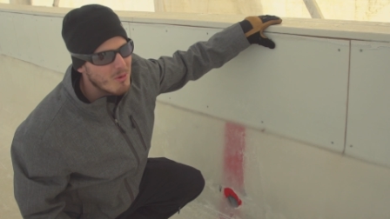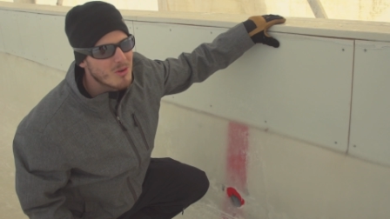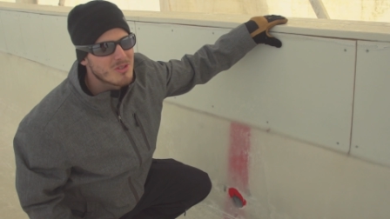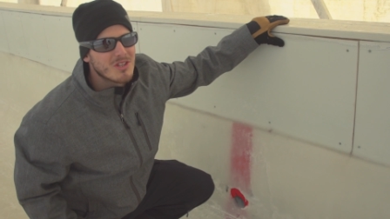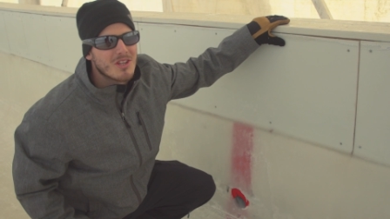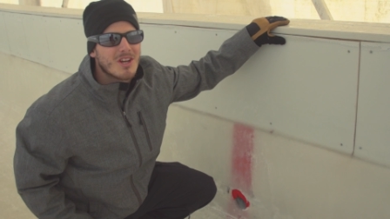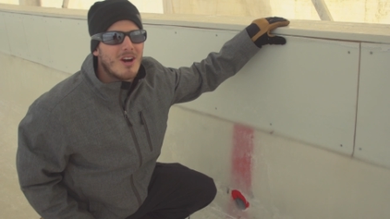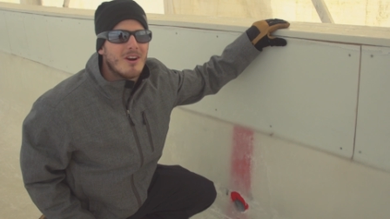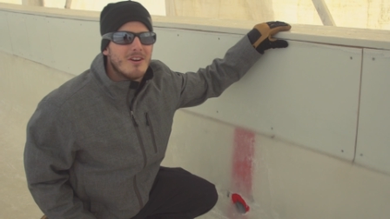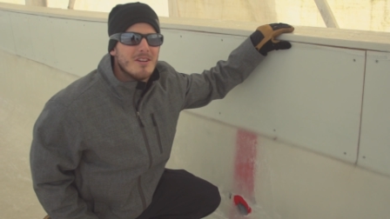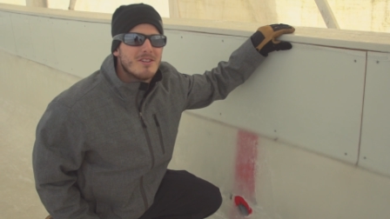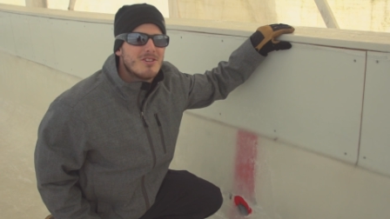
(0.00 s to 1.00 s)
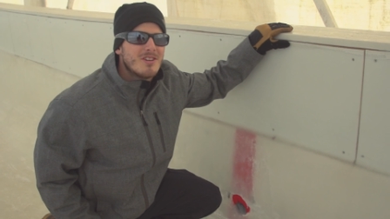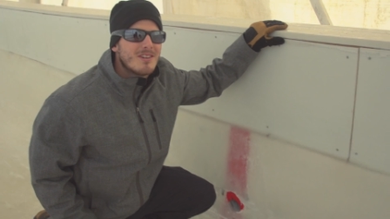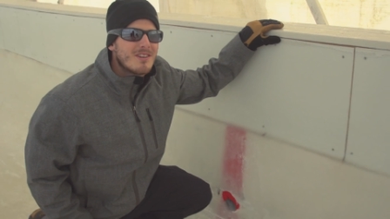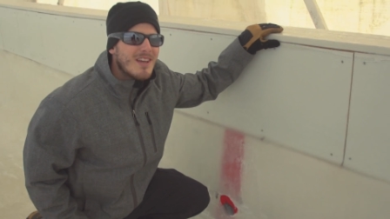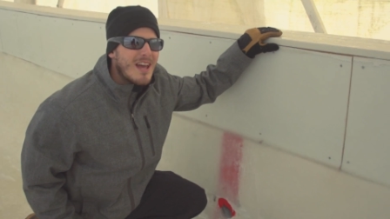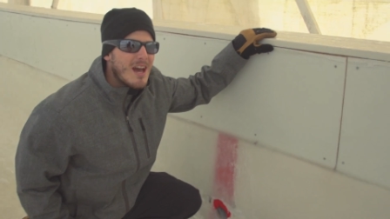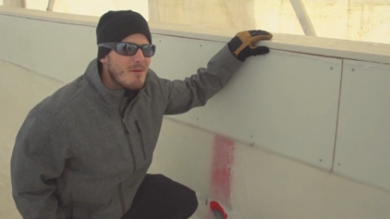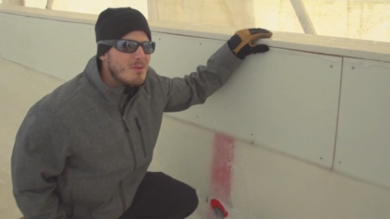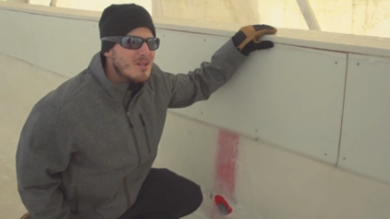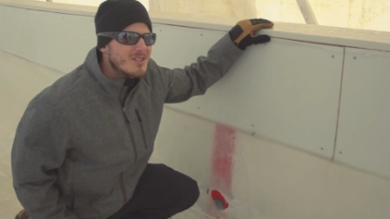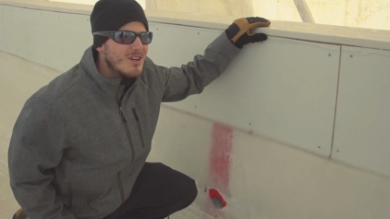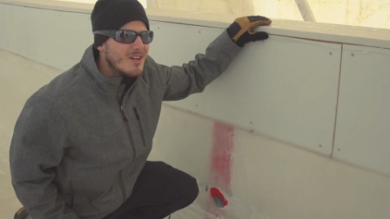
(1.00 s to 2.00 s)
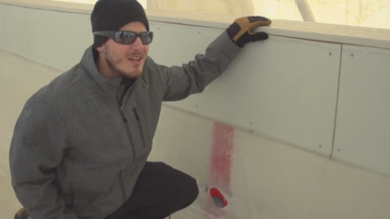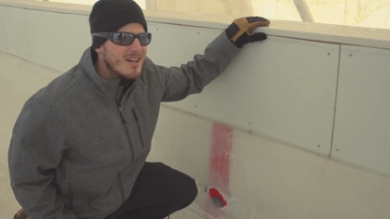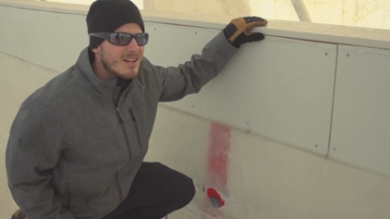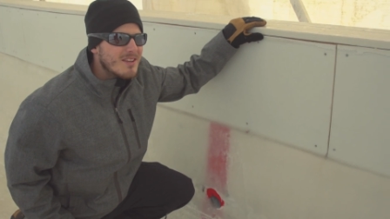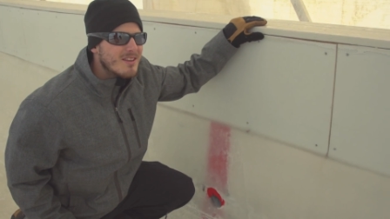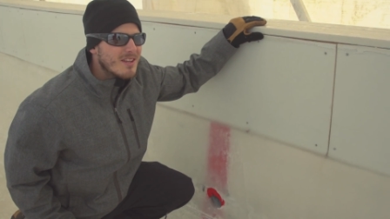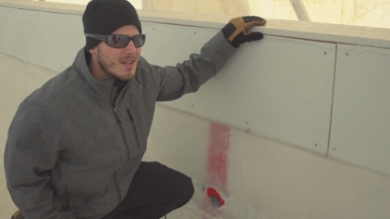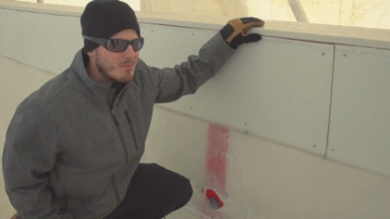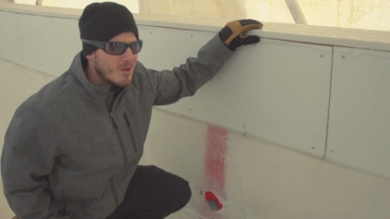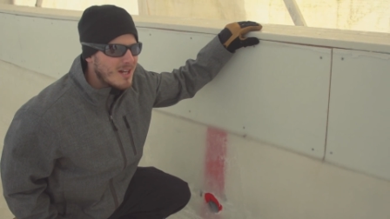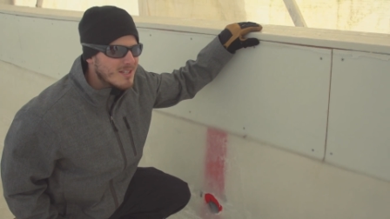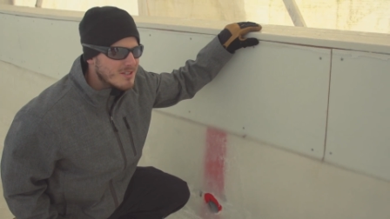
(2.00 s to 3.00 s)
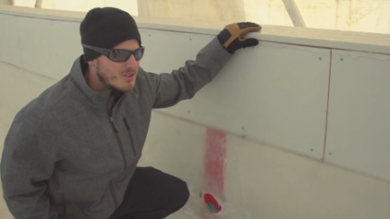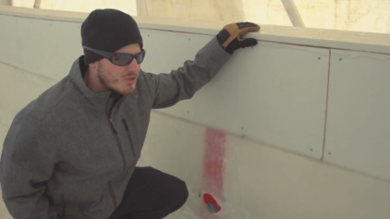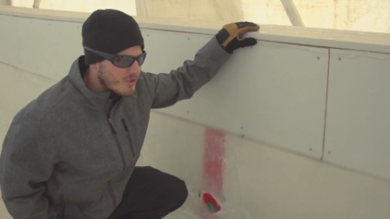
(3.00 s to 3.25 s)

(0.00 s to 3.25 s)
most of the carnage happens on uh, Lake Placid's